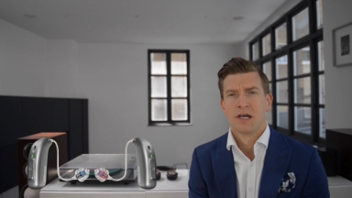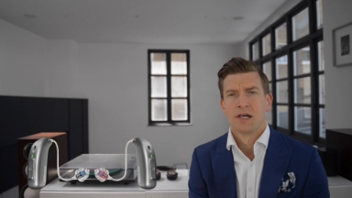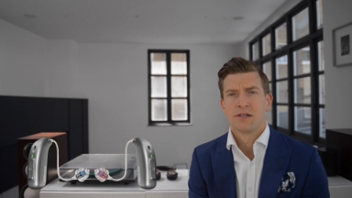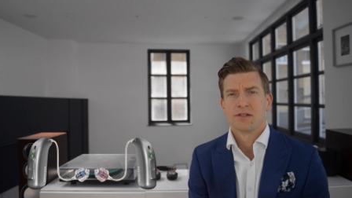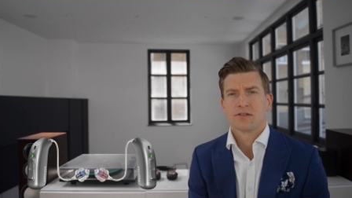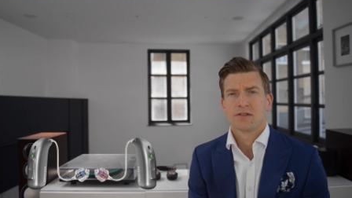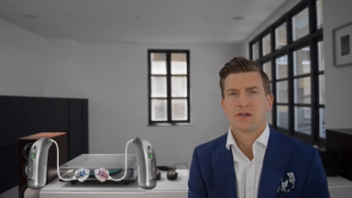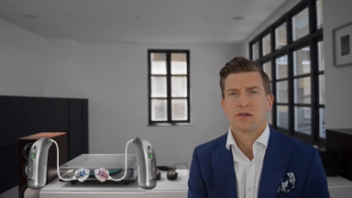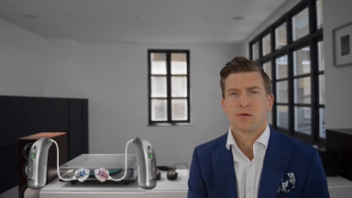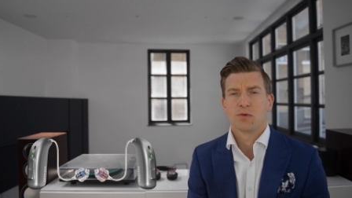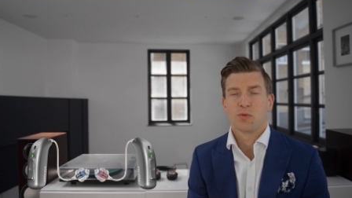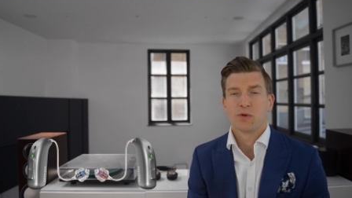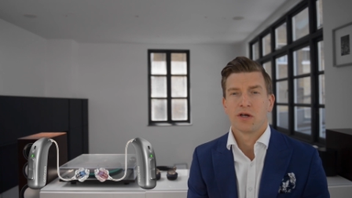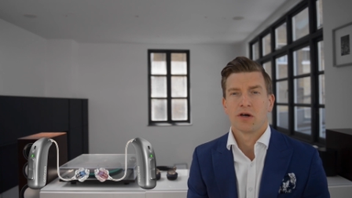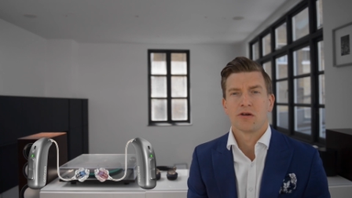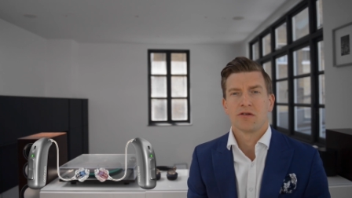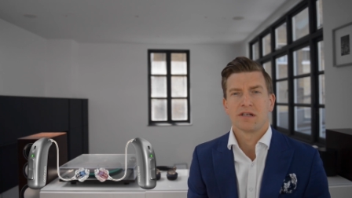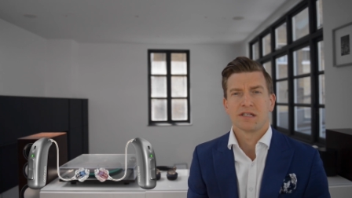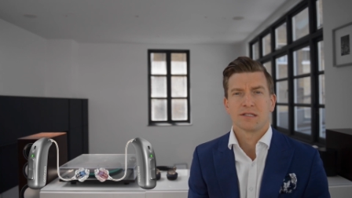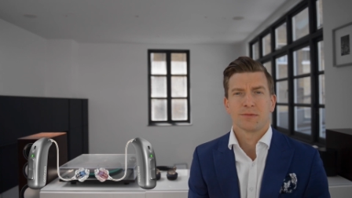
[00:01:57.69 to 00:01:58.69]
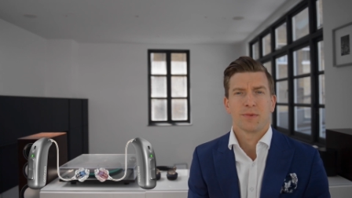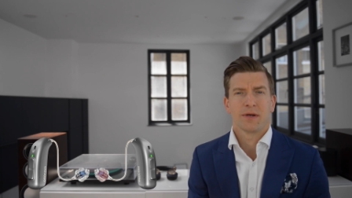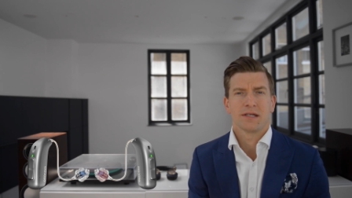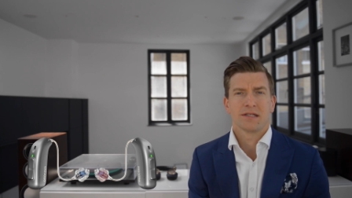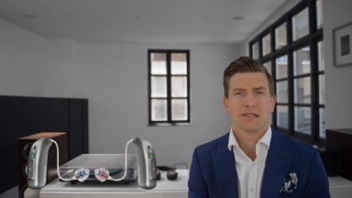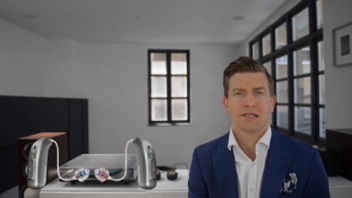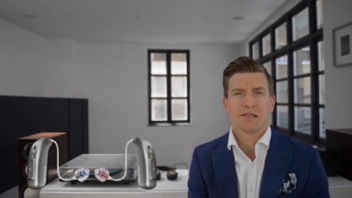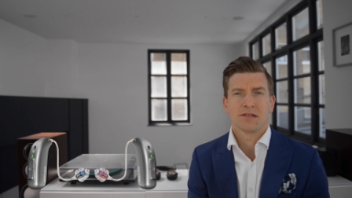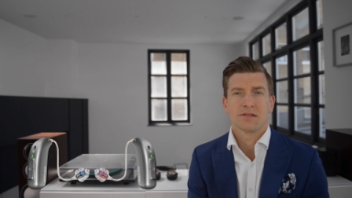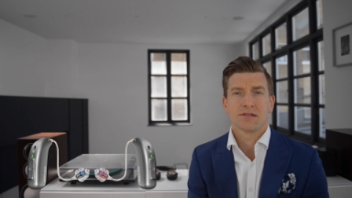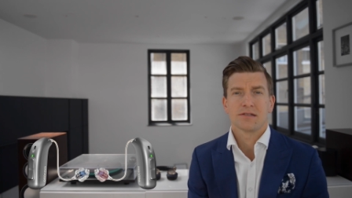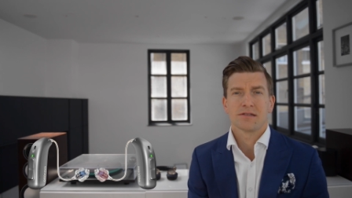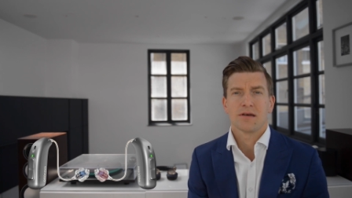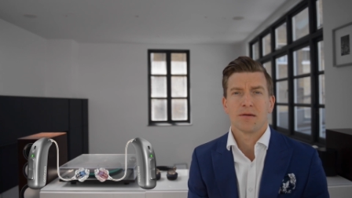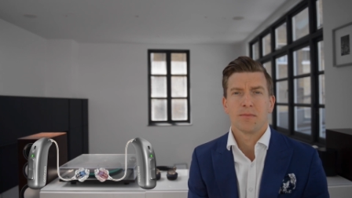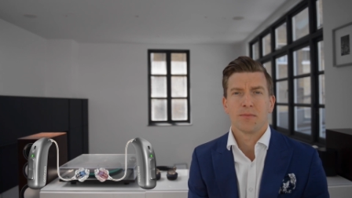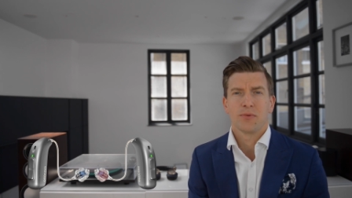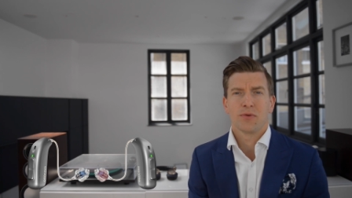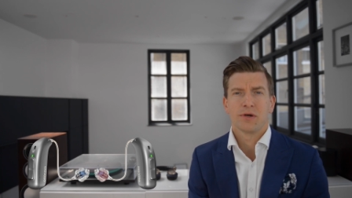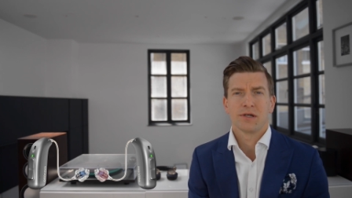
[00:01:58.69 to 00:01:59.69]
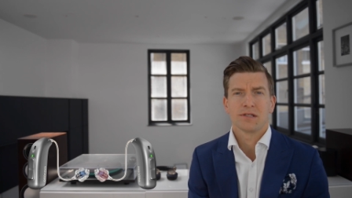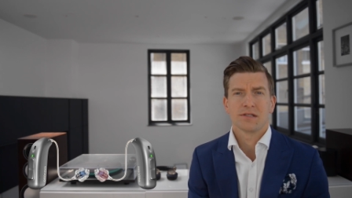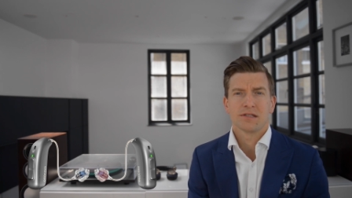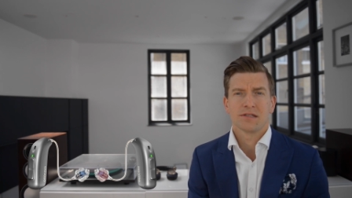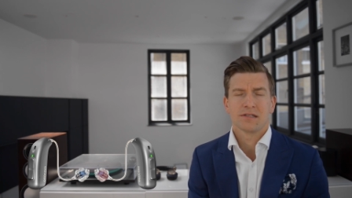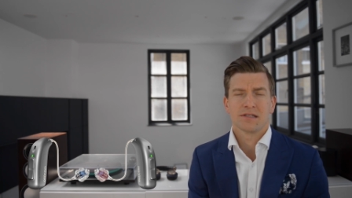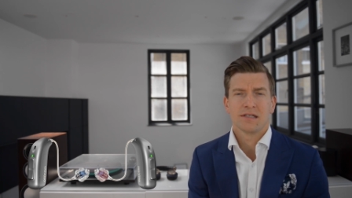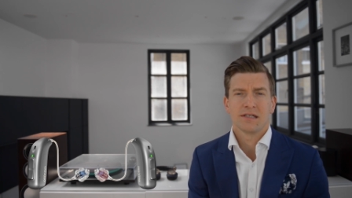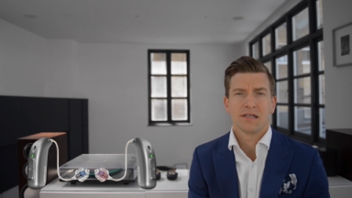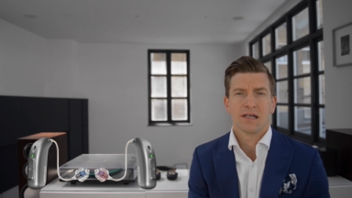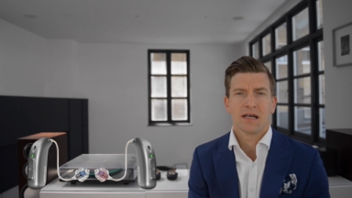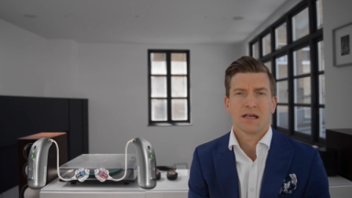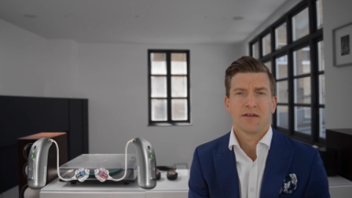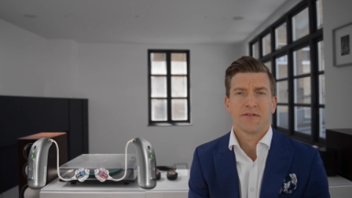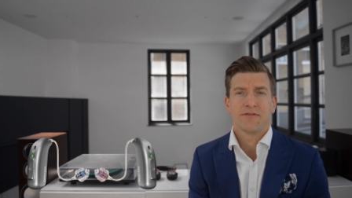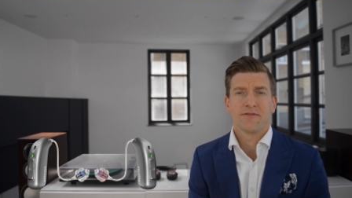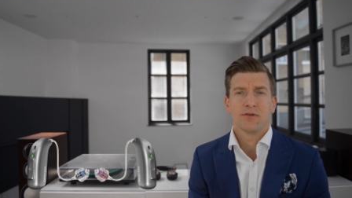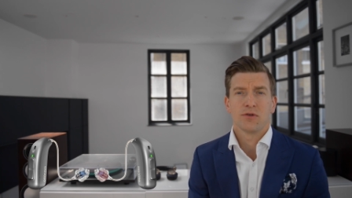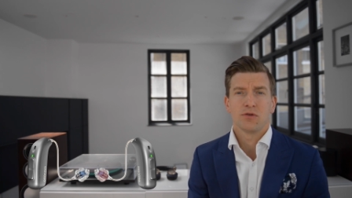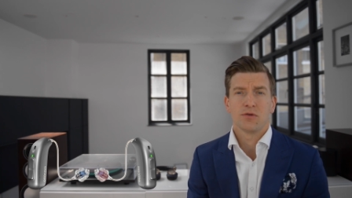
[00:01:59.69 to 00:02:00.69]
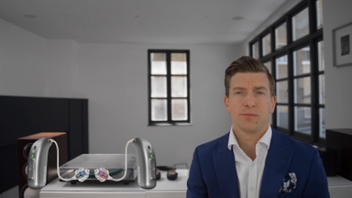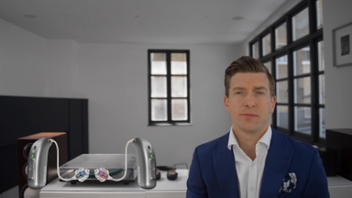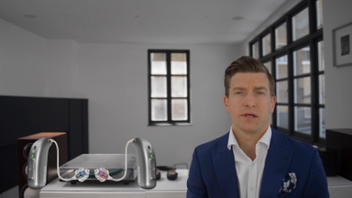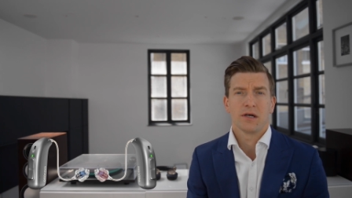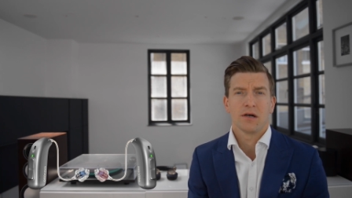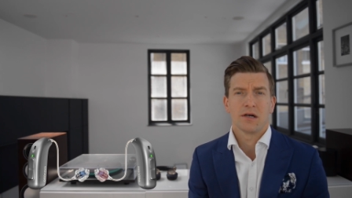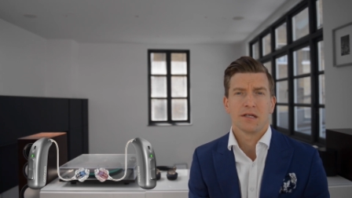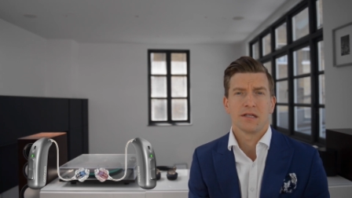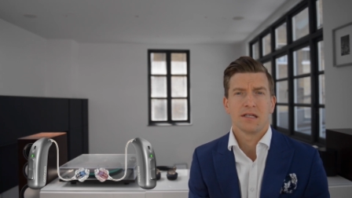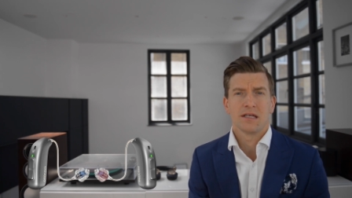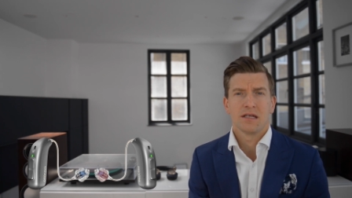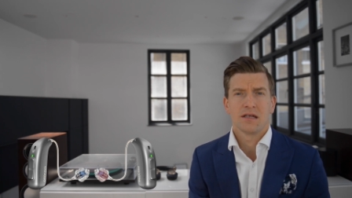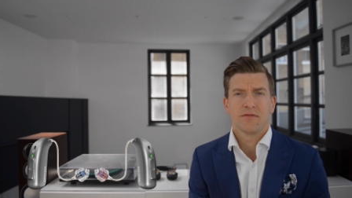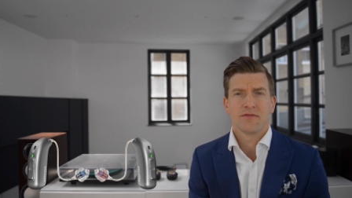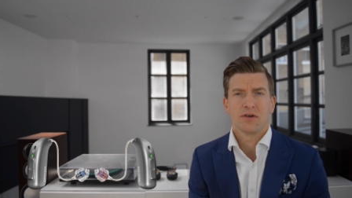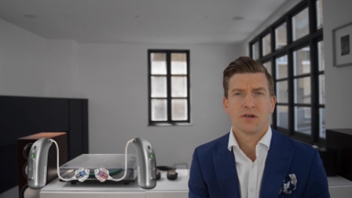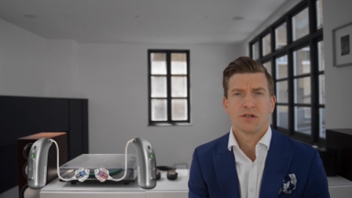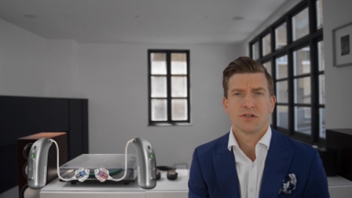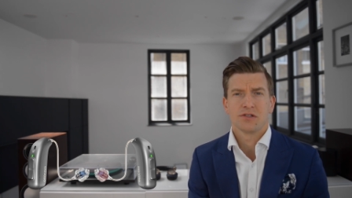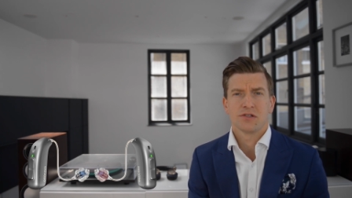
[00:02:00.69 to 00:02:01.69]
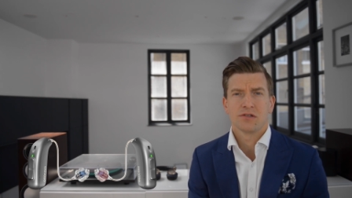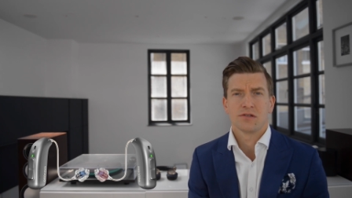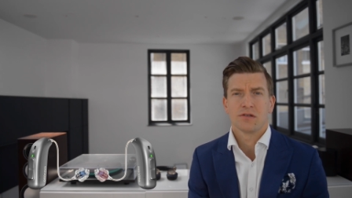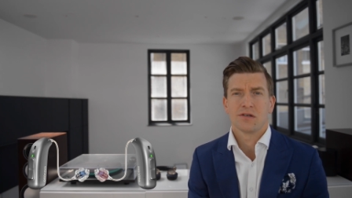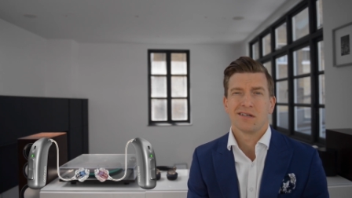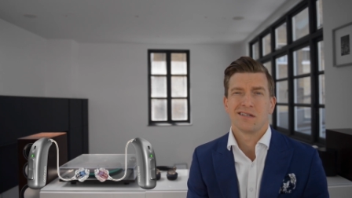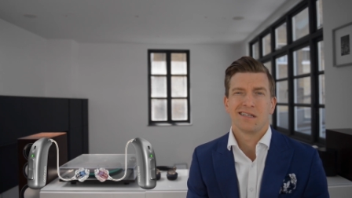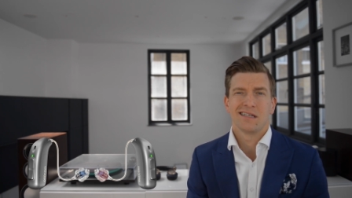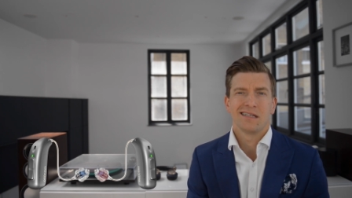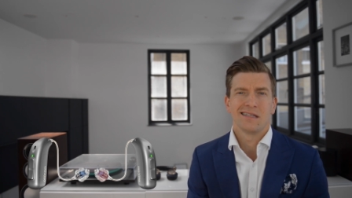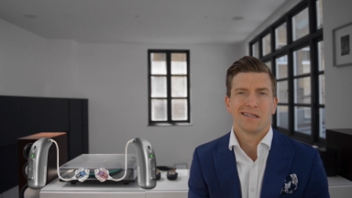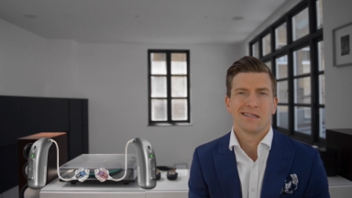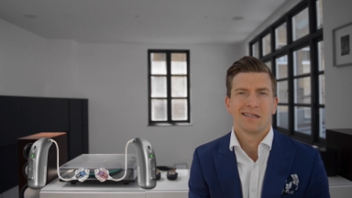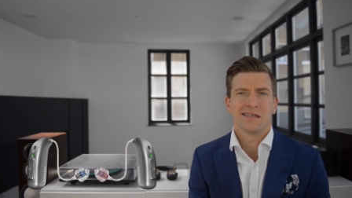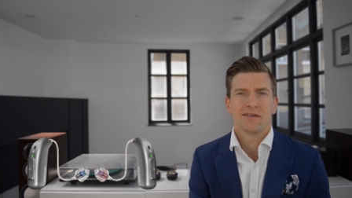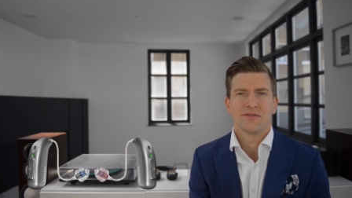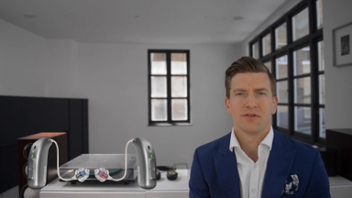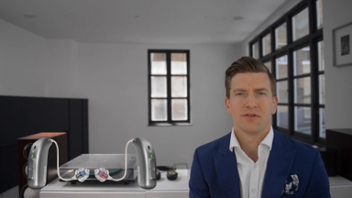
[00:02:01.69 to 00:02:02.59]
So we are expecting at some point to see a full behind the ear version, an in the ear